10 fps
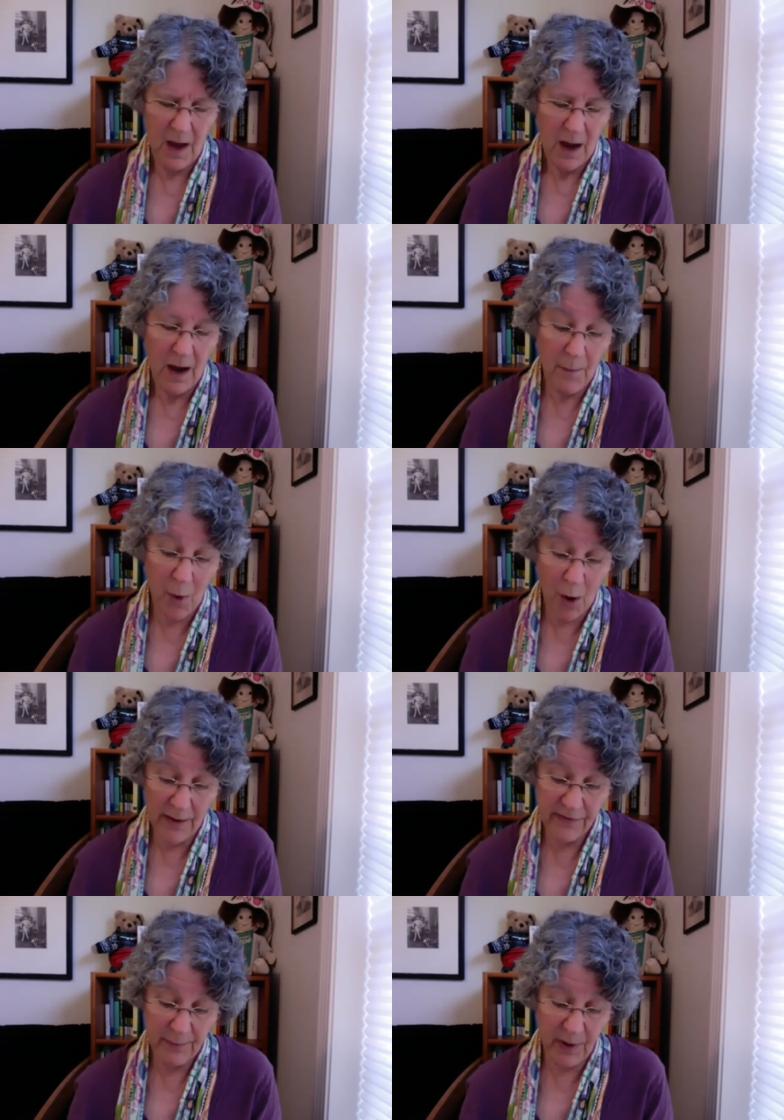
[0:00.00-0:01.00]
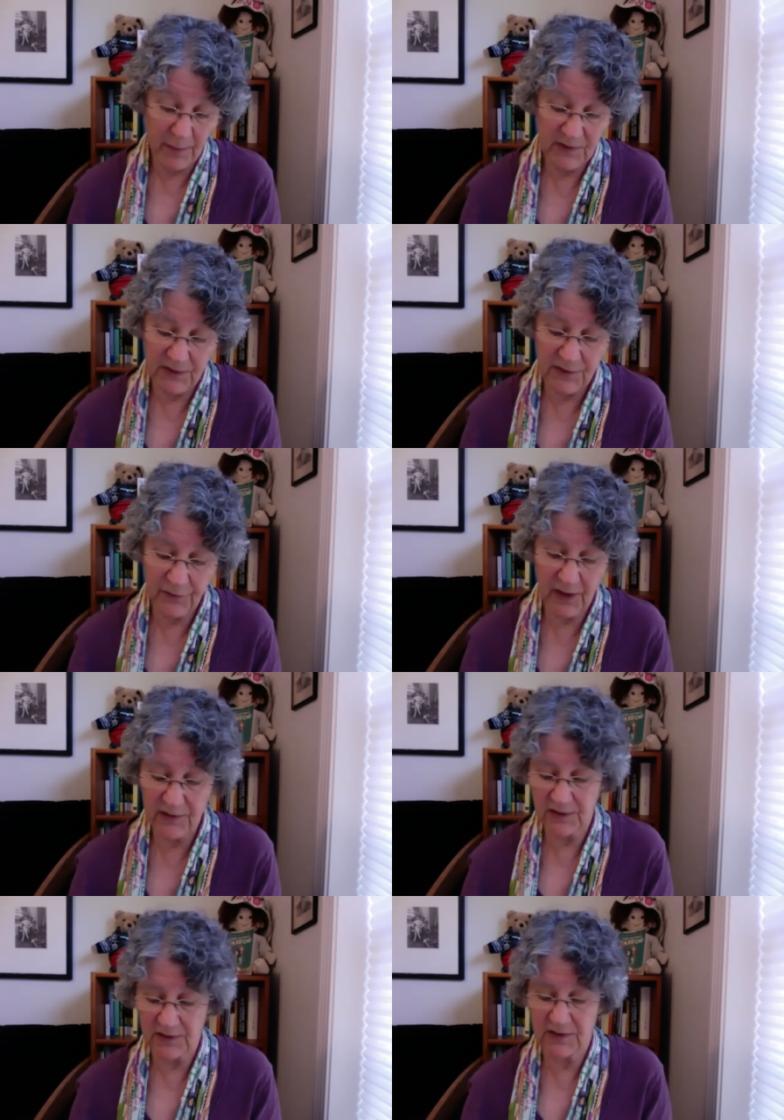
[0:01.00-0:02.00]
A moth bumped its
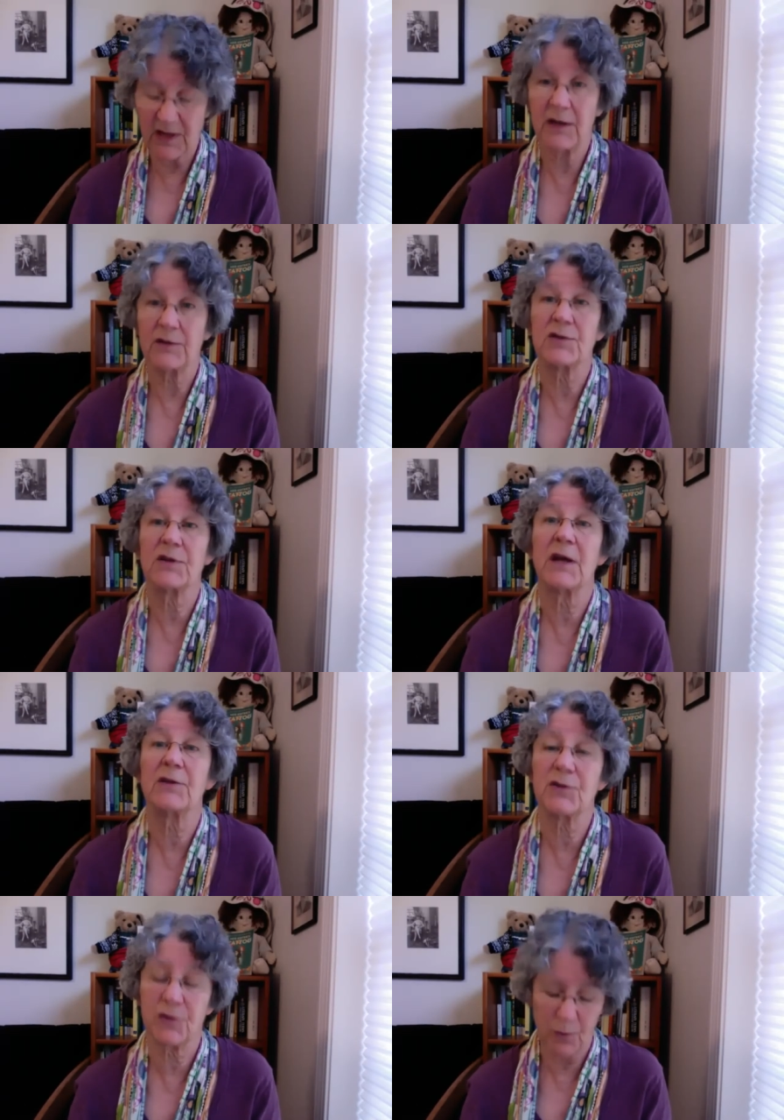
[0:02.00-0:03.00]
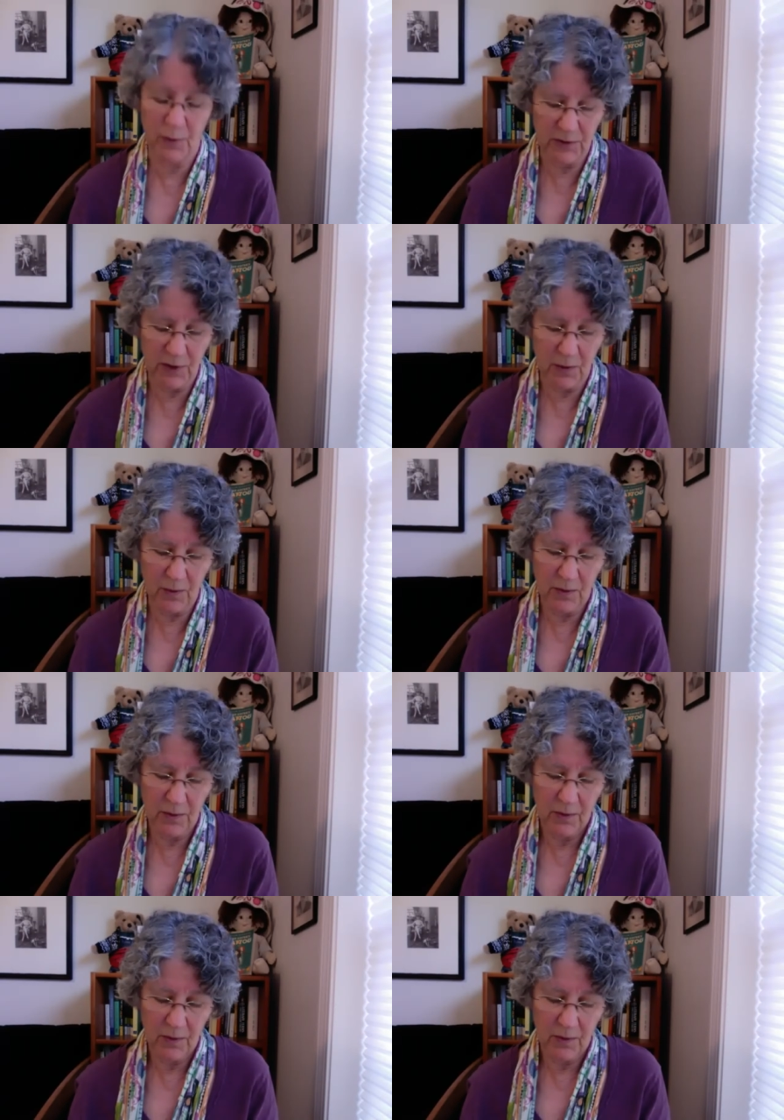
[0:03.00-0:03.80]
frantic dance against the window.